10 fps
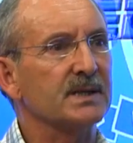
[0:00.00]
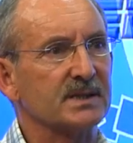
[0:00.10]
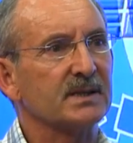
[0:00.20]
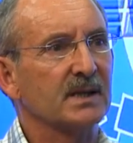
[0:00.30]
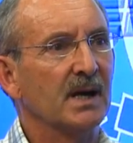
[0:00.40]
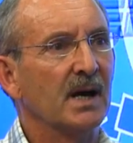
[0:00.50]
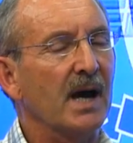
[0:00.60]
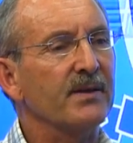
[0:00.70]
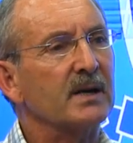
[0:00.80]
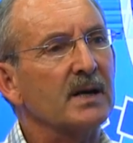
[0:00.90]
yes.
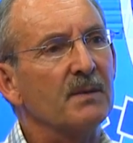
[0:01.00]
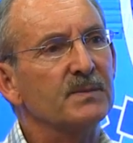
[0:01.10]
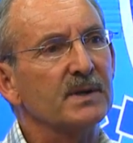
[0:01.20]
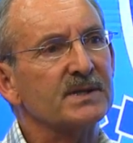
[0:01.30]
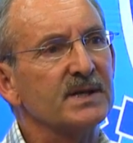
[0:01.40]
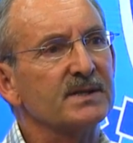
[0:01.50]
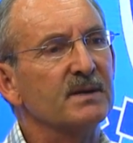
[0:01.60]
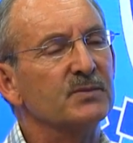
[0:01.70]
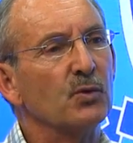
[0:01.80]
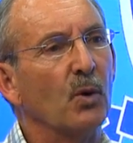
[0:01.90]
And the club
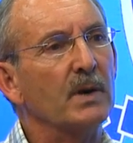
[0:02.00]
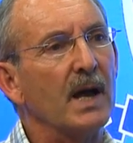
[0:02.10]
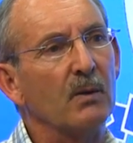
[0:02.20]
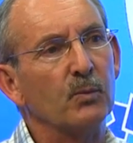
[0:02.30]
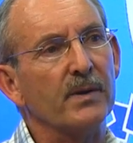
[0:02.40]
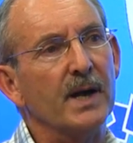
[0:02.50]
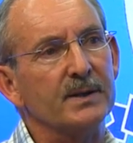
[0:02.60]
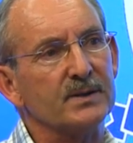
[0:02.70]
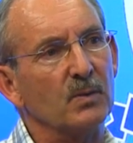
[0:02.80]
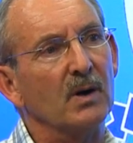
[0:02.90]
systems normally help with
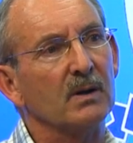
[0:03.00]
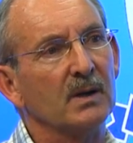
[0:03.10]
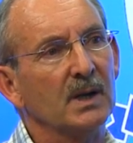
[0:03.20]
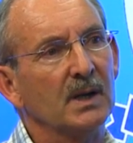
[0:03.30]
that as well.